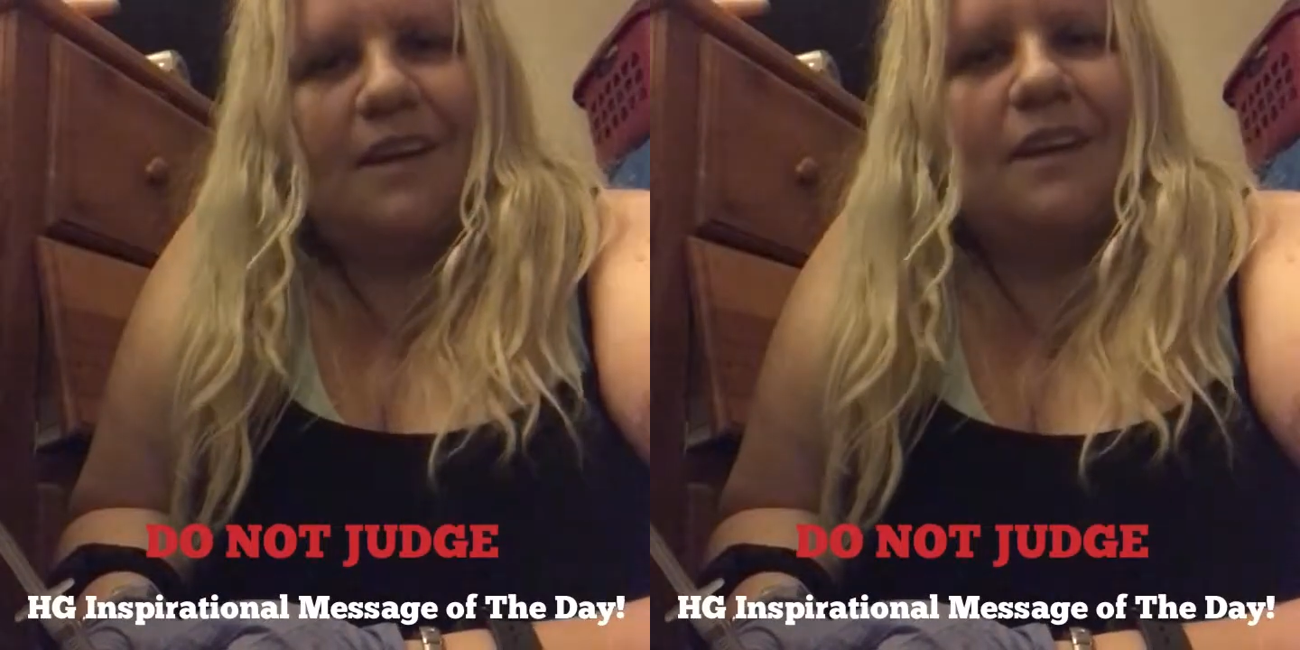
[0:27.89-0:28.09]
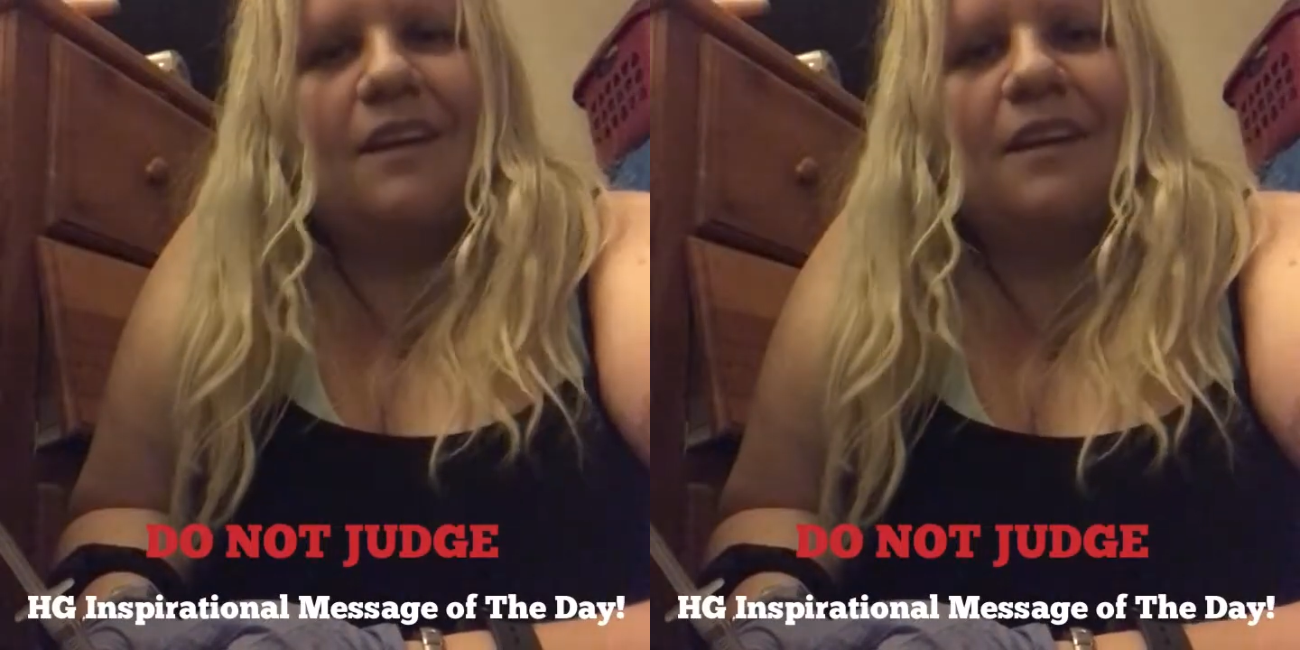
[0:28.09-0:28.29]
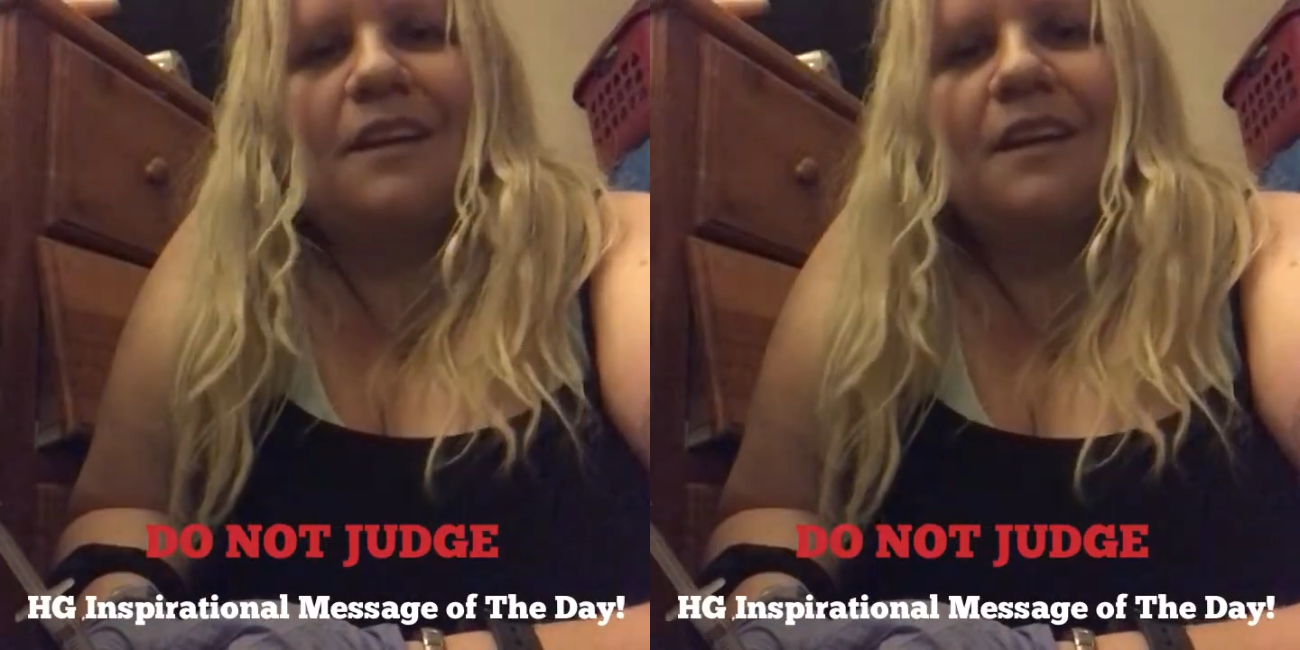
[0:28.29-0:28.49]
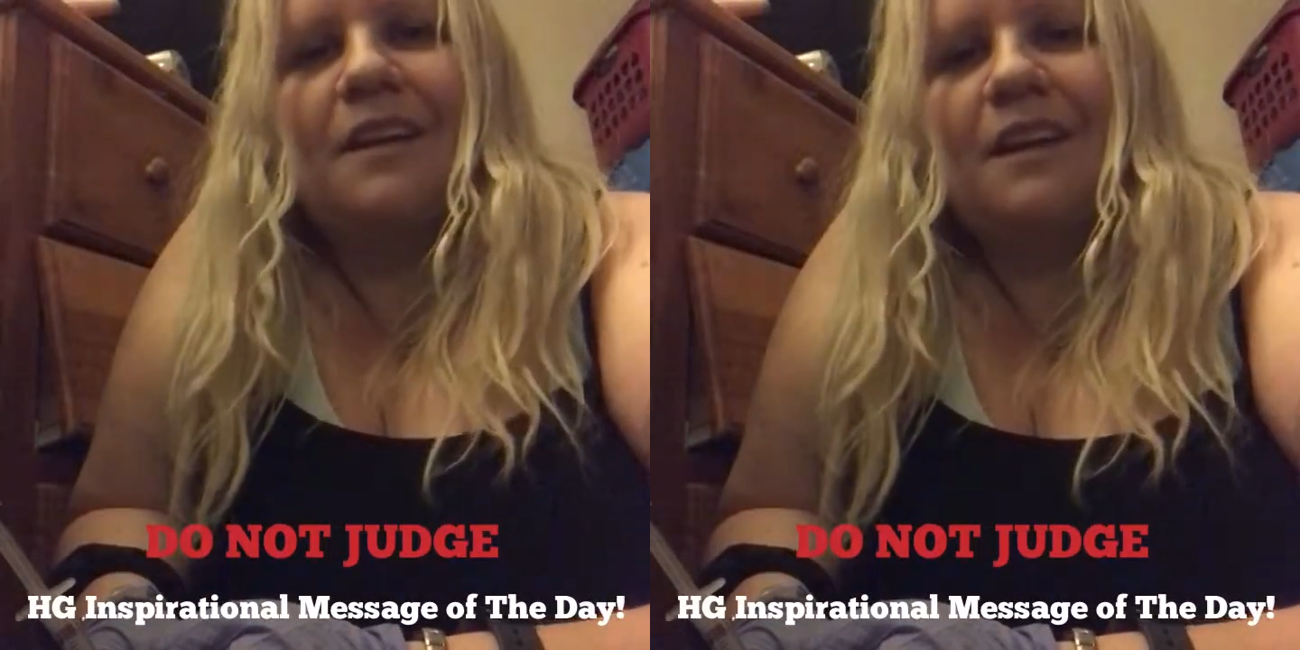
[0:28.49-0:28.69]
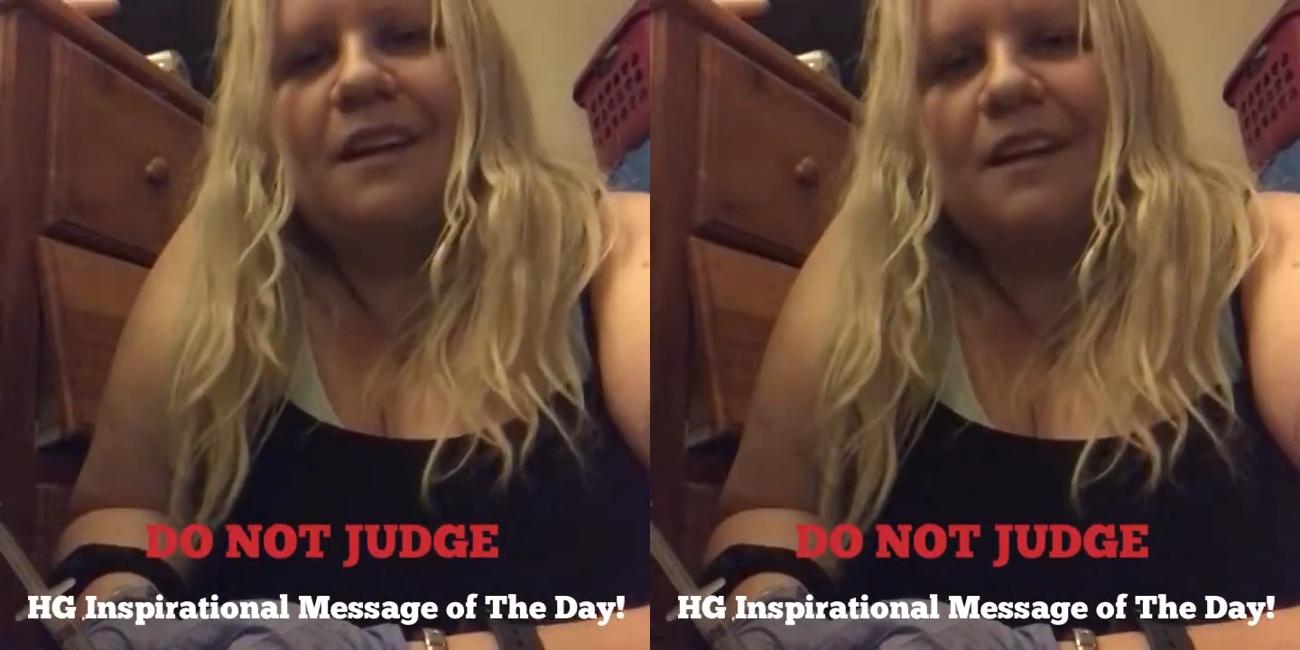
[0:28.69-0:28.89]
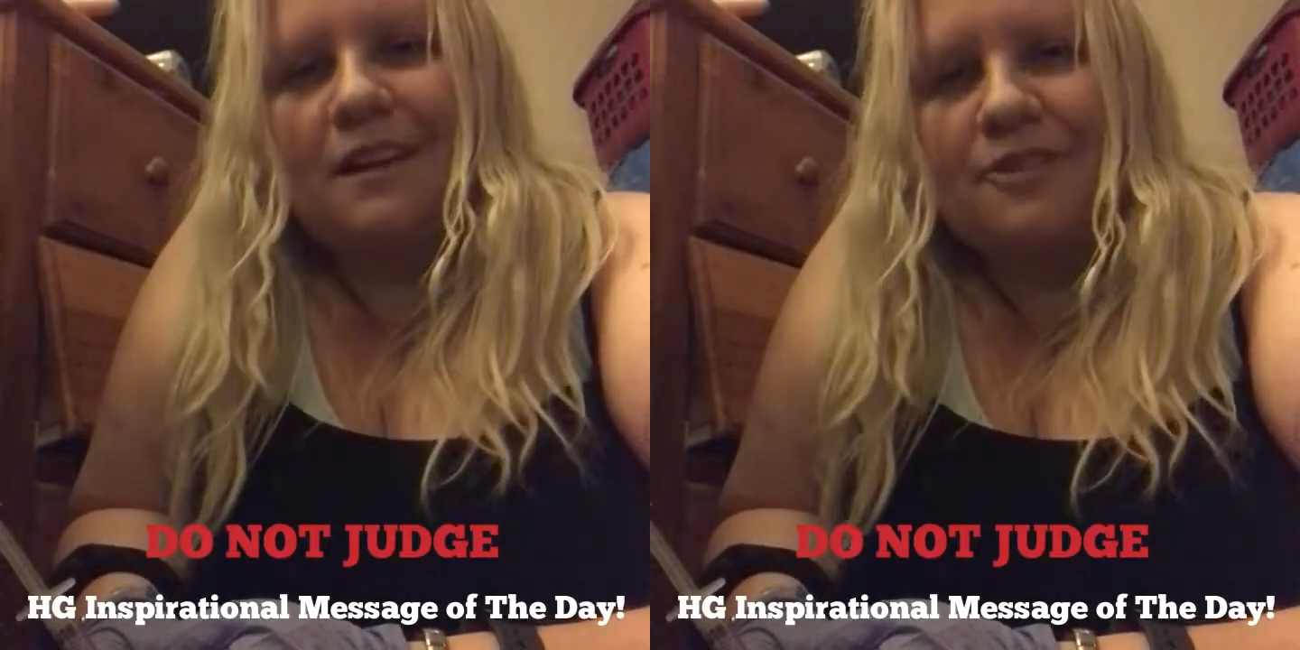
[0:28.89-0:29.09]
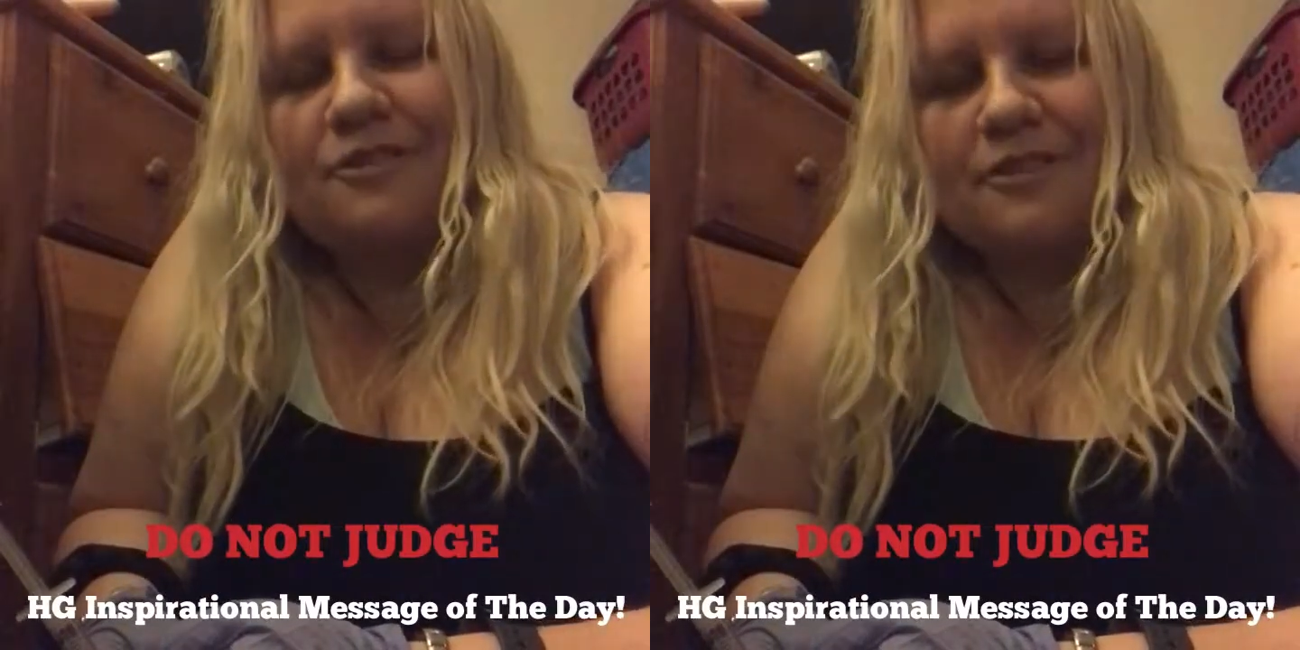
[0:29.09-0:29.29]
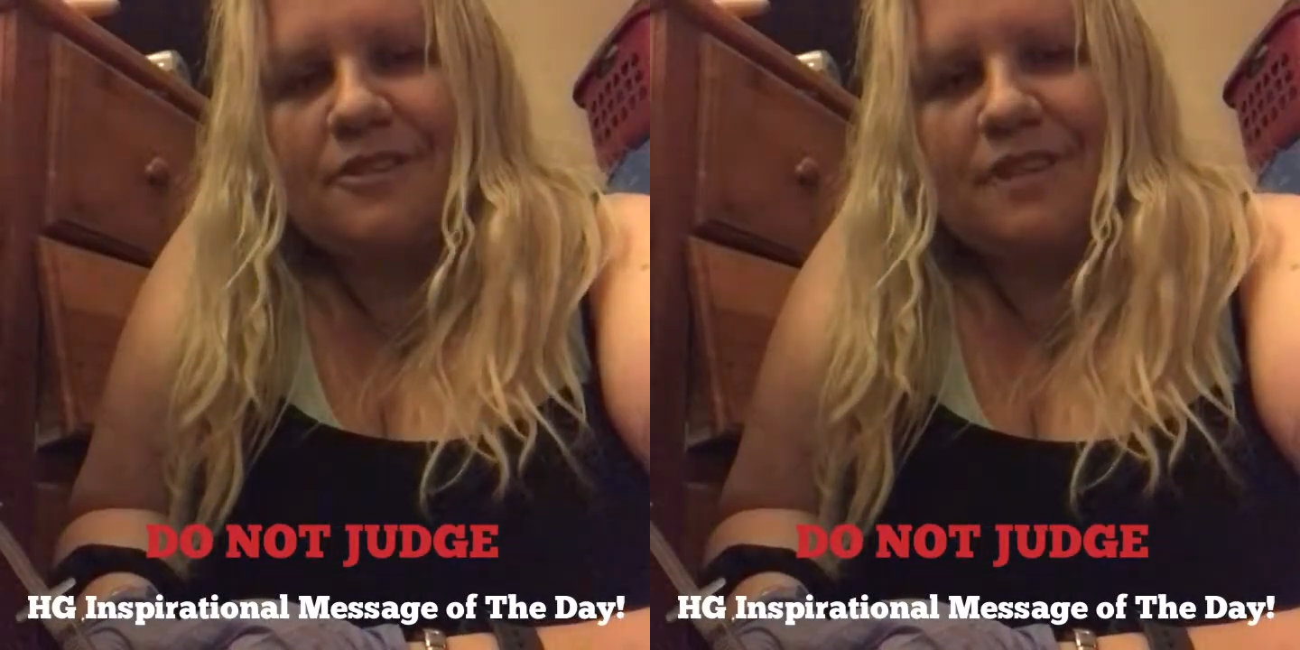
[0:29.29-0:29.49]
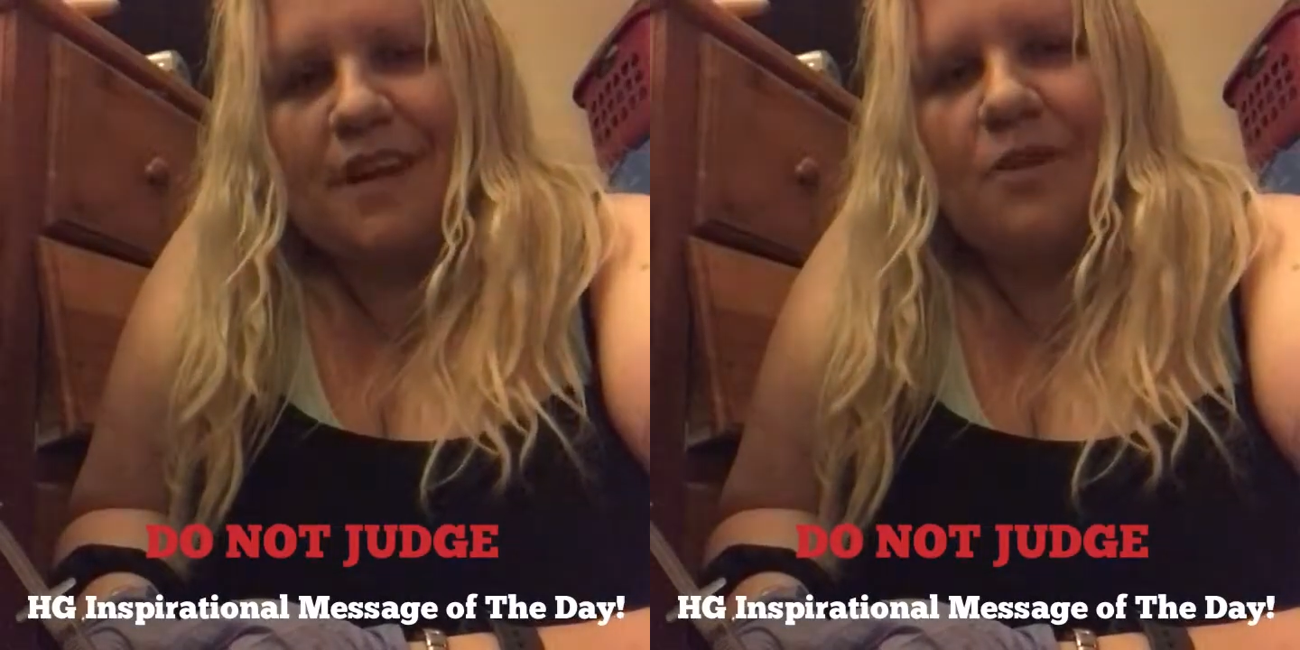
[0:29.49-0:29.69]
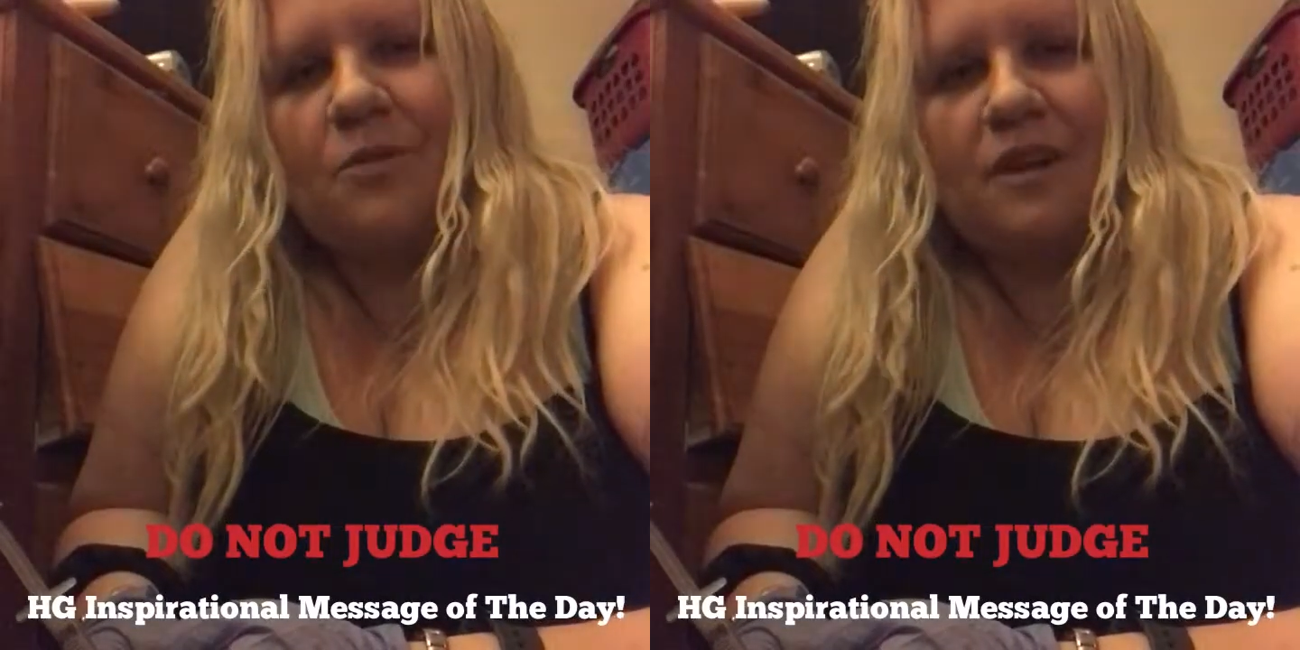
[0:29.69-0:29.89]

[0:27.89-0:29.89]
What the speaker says: can understand